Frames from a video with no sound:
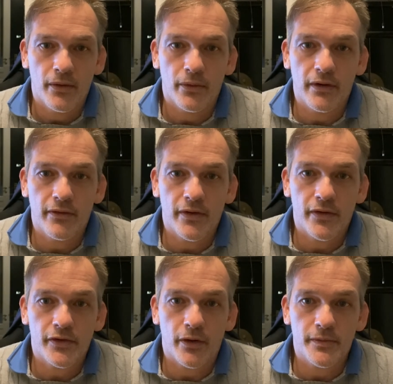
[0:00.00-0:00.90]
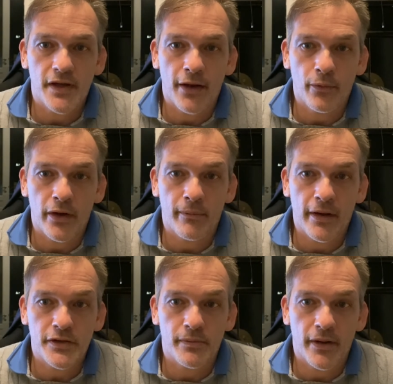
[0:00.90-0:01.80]
were even in the top 10 when
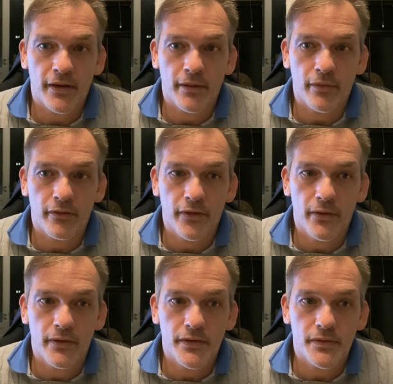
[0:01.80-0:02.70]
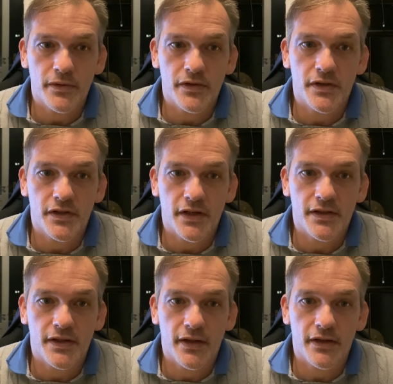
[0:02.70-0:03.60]
measured by the number of viewers, which
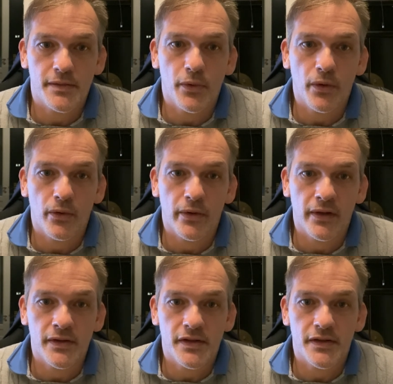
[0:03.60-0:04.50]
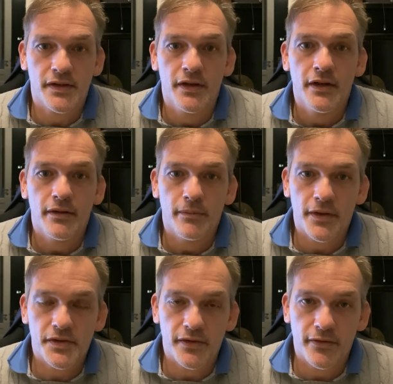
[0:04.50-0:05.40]
suggests that their smaller audiences
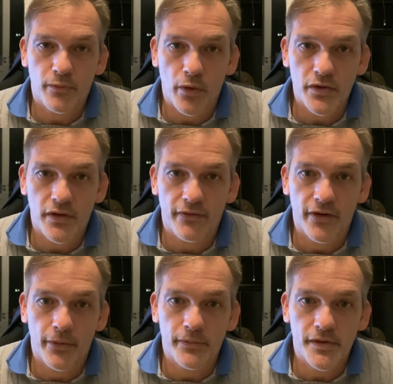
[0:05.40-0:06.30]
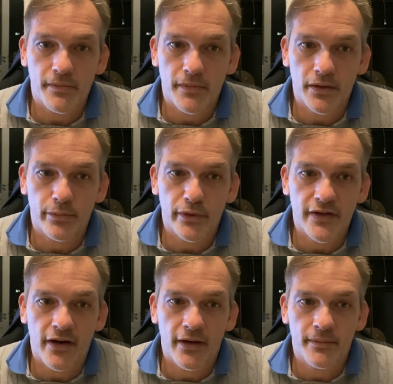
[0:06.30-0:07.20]
must have watched the films multiple
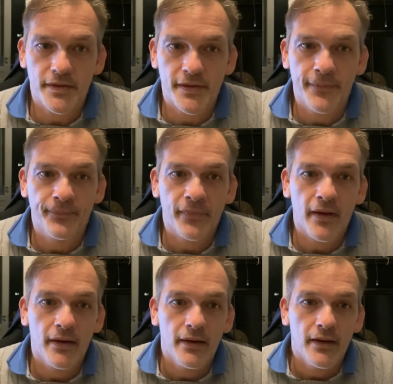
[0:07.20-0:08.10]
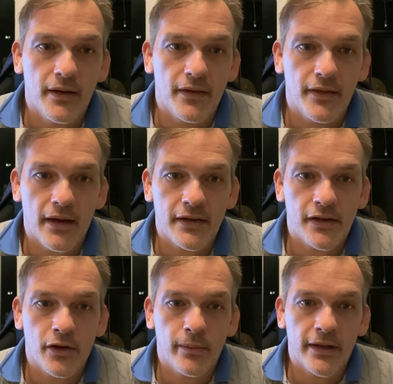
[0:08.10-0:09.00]
times. That
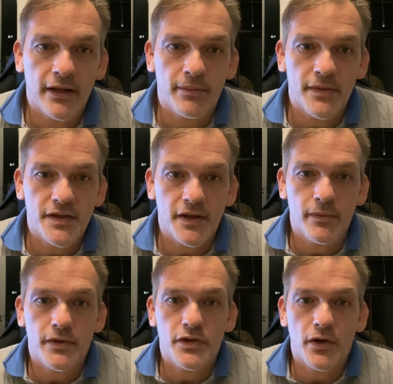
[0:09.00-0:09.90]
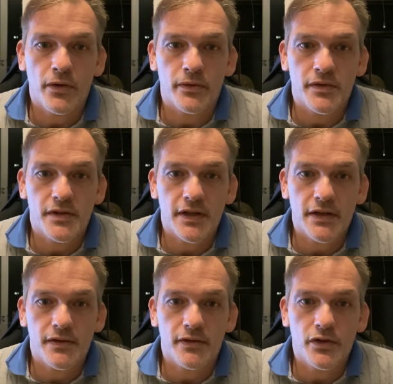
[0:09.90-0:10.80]
anomaly can be seen with shows.
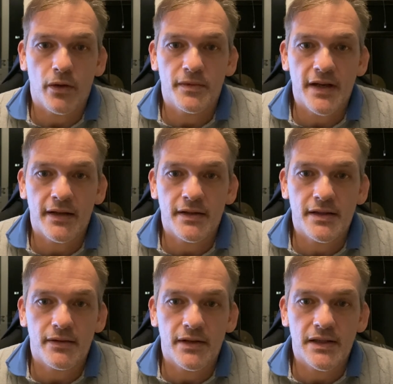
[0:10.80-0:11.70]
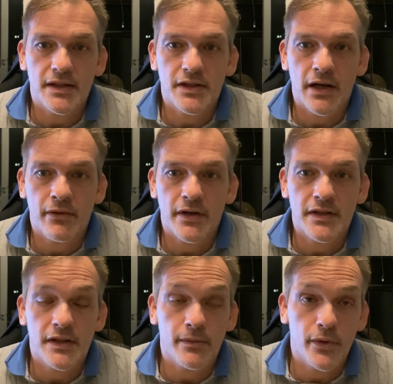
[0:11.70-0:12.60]
6 of the top 10 series that
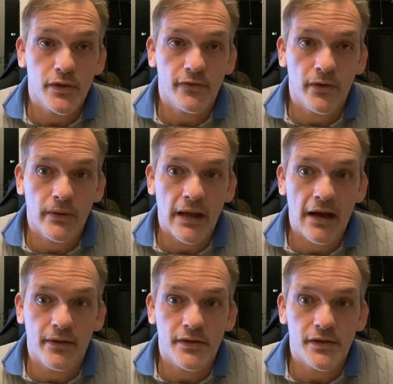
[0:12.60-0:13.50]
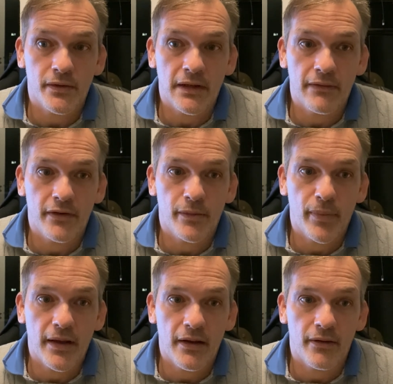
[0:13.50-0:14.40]
generated the most viewing hours don't even
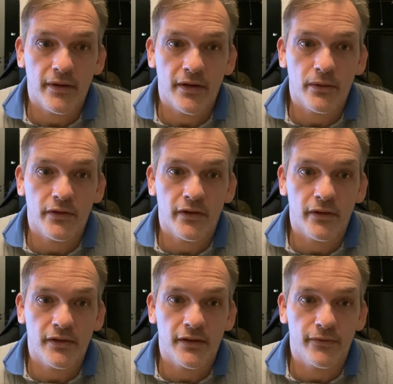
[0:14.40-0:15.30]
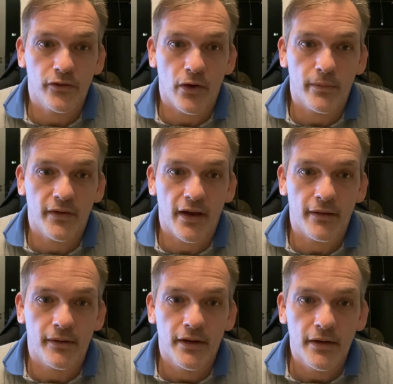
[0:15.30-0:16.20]
appear in the alternative top
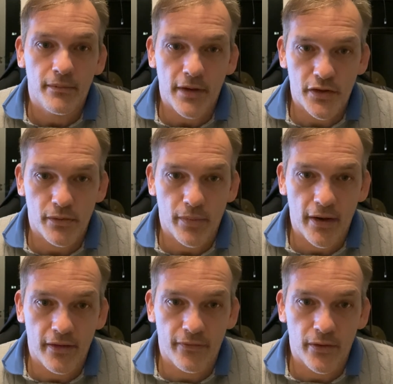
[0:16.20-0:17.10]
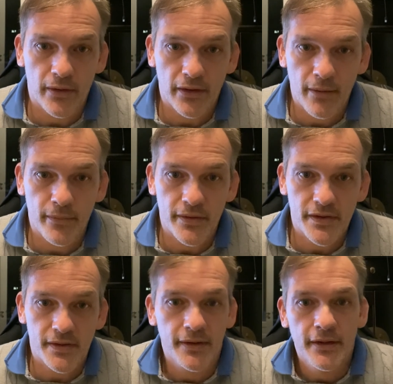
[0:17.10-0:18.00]
10 measured by the viewing
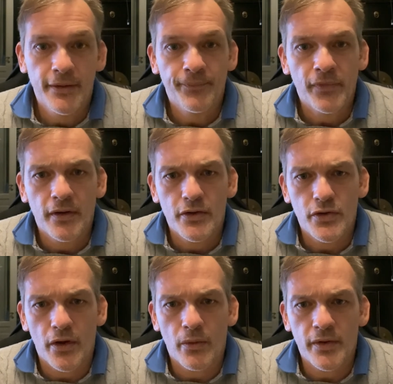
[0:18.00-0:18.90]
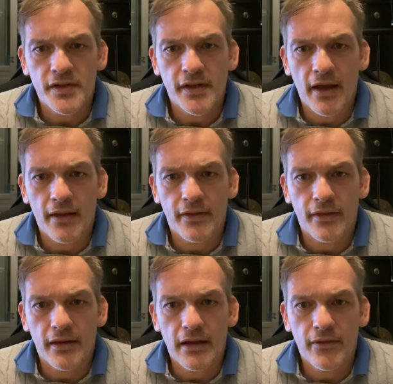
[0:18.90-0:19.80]
numbers, showing once again,
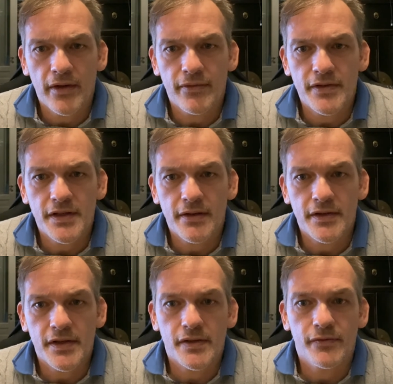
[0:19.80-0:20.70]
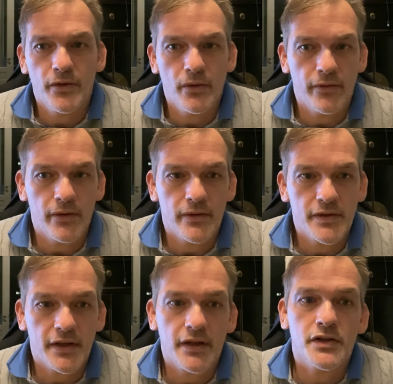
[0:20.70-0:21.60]
even if a series has fewer
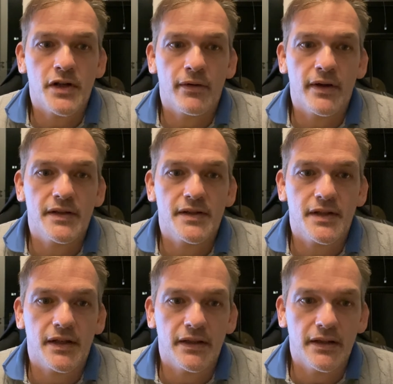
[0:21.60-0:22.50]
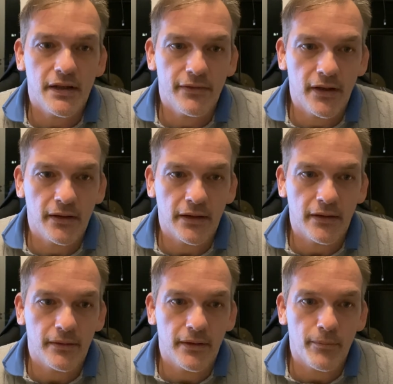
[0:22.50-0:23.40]
viewers, it can generate
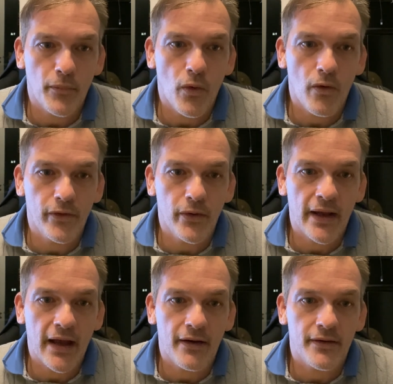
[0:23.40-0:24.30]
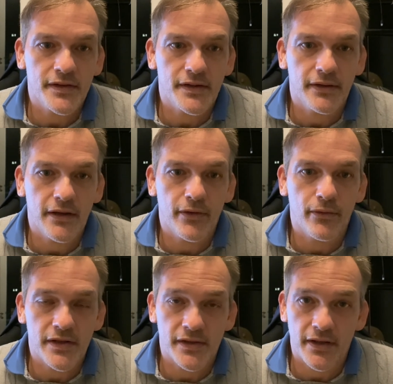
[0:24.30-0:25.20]
significantly more viewing hours if it
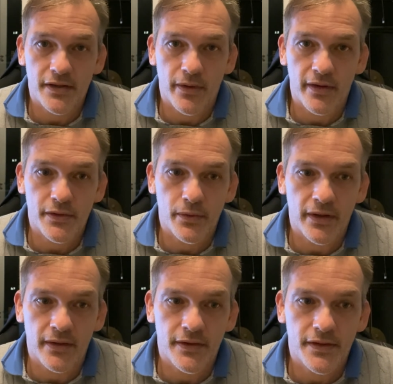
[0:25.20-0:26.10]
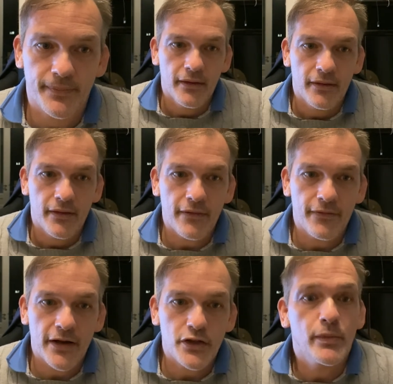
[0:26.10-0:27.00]
resonates with its audience. That
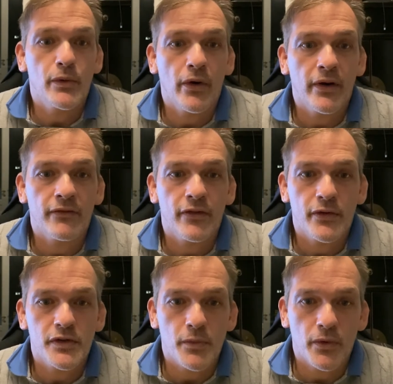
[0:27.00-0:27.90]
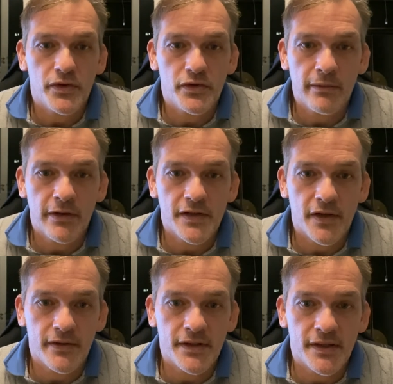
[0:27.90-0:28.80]
fact should be worrying for those smaller streaming
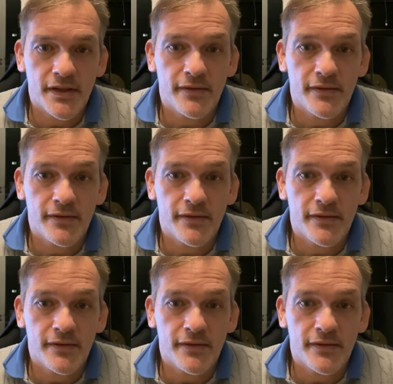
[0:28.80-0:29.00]
services